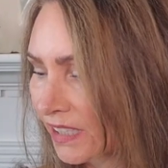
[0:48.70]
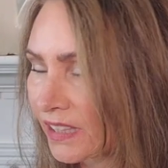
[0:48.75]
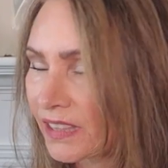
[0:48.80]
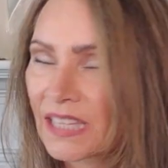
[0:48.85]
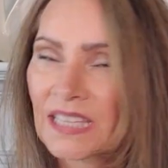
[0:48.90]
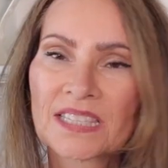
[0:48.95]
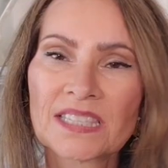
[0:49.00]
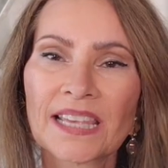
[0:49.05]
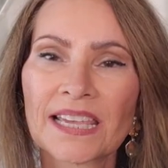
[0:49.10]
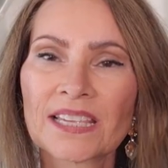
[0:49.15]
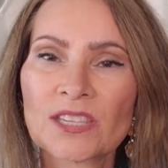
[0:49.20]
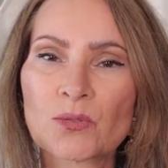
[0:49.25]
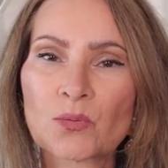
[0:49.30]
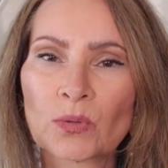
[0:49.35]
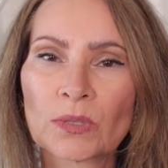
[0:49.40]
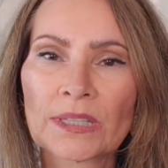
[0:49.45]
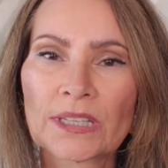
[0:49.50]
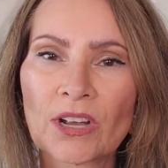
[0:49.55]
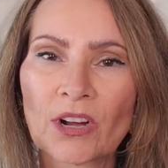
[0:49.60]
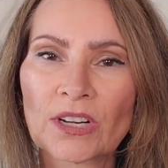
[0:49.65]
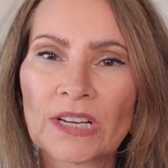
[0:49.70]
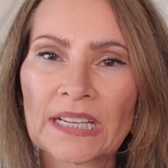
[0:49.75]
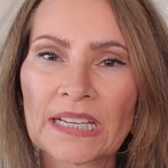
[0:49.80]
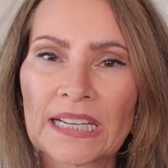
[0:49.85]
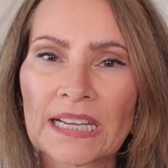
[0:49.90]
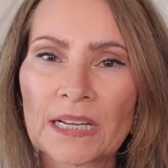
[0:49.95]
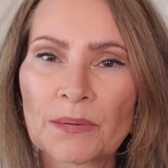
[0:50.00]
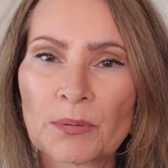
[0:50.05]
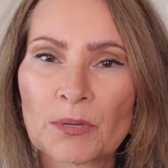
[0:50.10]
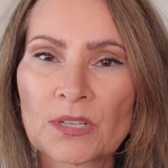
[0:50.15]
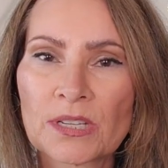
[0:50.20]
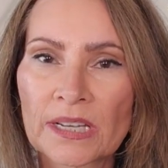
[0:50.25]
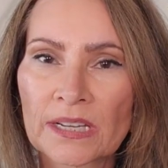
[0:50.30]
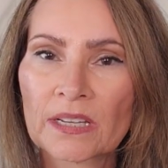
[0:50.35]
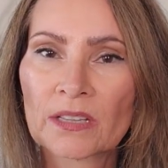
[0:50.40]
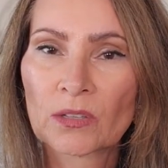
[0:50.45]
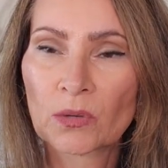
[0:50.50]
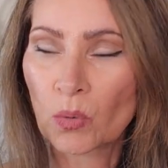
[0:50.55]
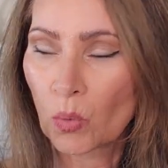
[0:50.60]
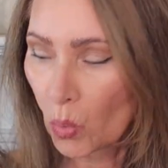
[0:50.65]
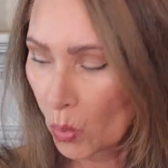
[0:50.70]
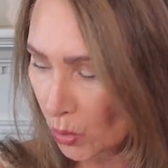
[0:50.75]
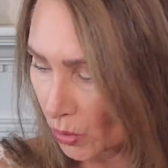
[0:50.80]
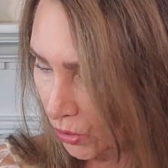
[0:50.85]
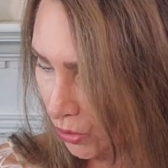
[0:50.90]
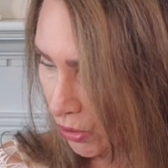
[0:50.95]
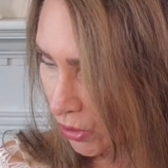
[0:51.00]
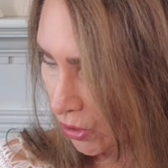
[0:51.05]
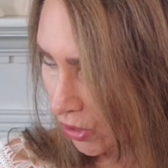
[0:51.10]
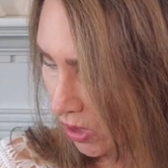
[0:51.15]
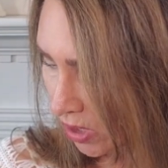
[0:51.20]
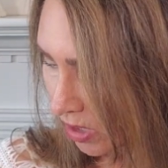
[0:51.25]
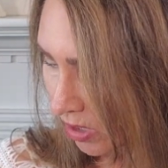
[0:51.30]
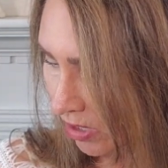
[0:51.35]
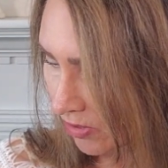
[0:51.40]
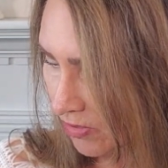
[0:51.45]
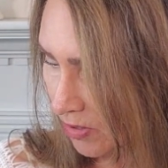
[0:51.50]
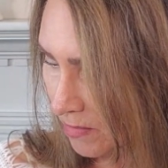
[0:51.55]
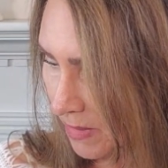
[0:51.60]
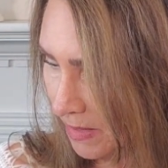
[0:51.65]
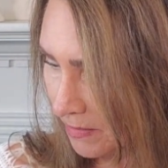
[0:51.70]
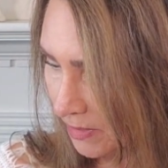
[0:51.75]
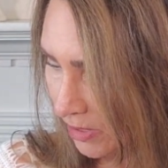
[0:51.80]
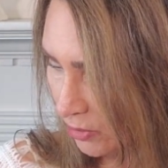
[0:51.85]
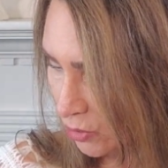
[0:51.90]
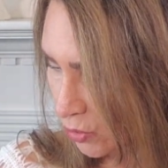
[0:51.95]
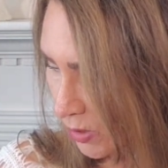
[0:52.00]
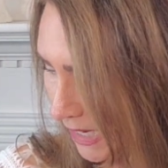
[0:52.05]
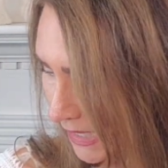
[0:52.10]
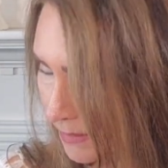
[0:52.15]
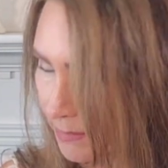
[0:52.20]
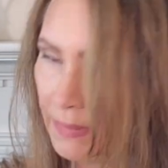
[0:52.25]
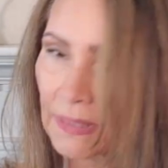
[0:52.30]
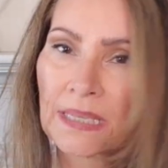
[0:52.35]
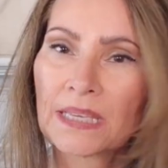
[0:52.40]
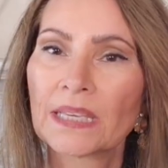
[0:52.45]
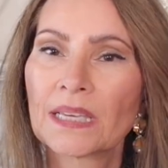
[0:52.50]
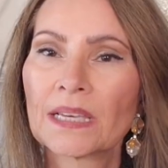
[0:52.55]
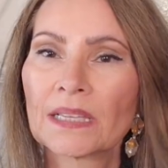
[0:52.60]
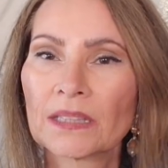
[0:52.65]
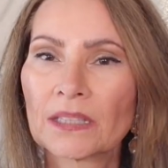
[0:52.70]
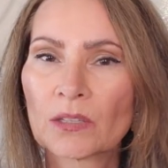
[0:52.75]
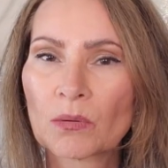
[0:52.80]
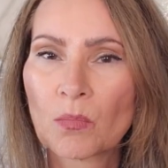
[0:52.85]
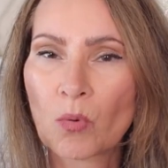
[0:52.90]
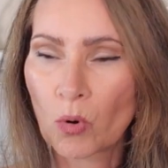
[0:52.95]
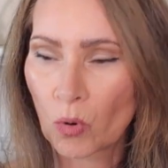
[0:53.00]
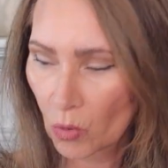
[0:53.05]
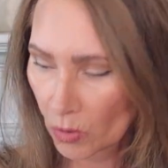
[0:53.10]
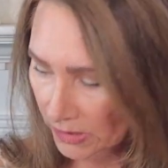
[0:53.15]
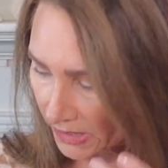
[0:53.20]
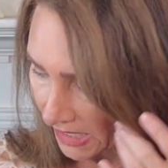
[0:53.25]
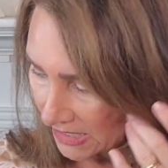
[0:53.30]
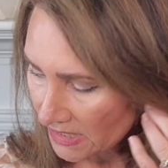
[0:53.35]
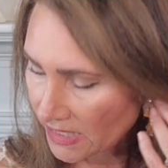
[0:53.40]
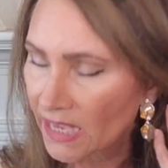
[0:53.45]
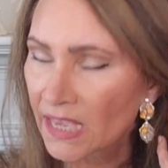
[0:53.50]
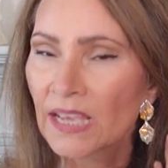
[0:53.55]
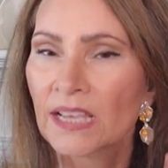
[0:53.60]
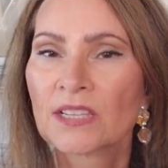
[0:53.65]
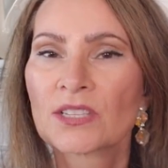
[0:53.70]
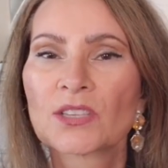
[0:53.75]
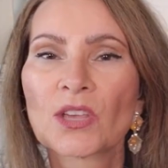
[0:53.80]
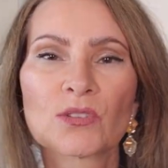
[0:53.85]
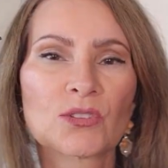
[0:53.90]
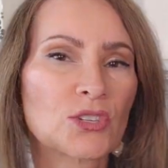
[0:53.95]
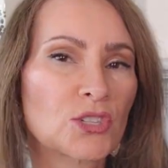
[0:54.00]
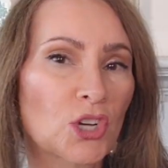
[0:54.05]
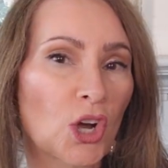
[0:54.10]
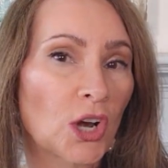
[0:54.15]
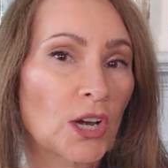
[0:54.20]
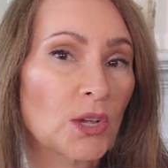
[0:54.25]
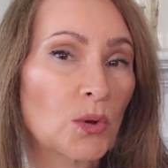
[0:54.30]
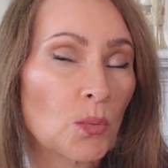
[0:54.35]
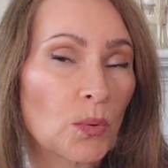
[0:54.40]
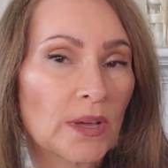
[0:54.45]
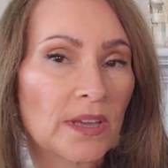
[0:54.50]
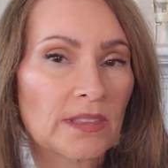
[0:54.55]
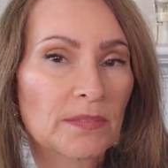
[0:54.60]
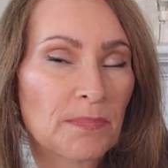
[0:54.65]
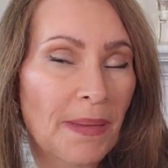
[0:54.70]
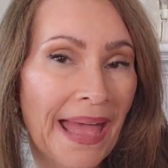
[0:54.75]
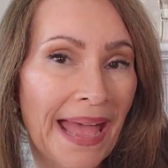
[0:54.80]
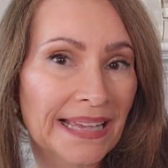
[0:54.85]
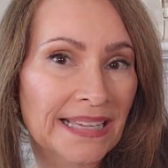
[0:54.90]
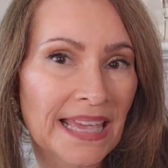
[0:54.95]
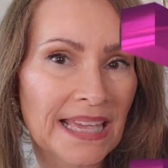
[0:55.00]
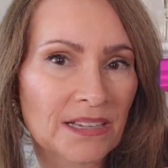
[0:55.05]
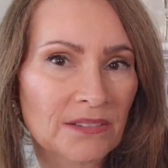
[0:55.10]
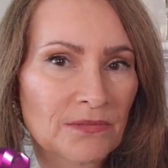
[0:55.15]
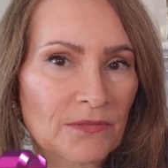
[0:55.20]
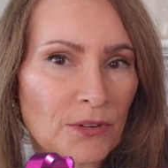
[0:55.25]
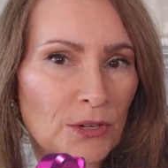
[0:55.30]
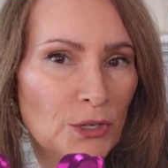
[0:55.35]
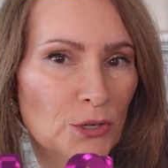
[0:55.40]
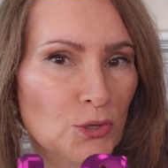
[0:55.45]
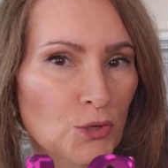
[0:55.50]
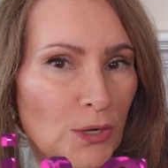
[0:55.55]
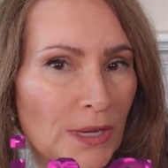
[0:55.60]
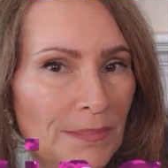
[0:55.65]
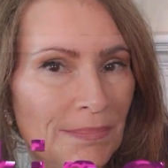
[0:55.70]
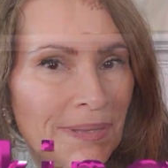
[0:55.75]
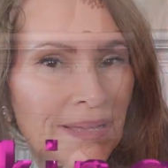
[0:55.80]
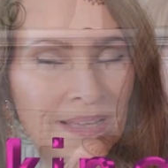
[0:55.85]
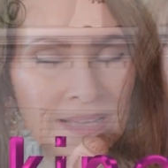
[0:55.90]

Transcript: These things really aren't in any particular order, although maybe I'll try to be a little more organized. So starting with packing for your trip.